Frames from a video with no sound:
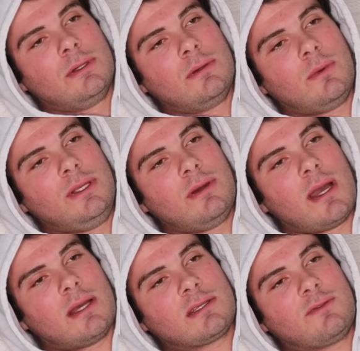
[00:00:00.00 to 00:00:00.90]
when you
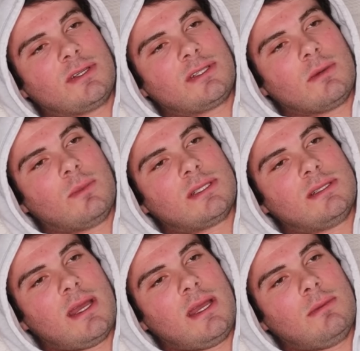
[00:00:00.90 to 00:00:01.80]
ask for someone's
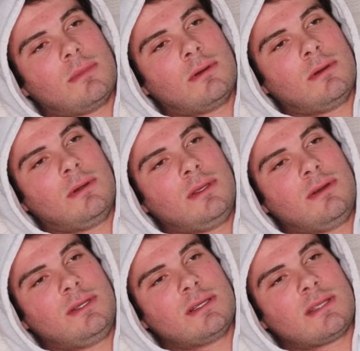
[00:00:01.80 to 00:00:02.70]
name, you're
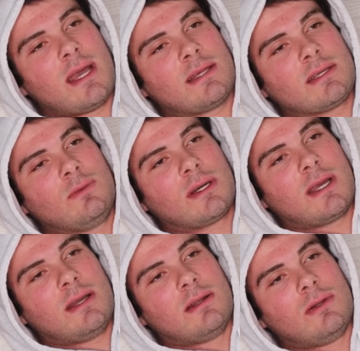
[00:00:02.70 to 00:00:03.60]
just asking what
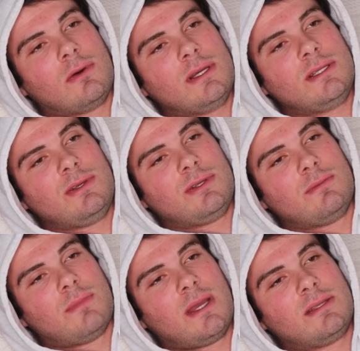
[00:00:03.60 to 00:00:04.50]
kind of noise you should
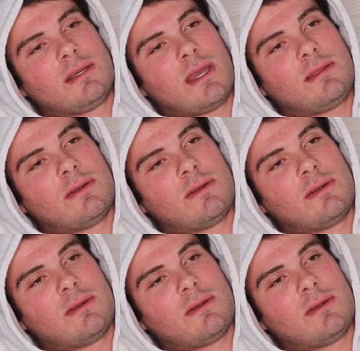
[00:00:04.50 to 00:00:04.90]
make to get their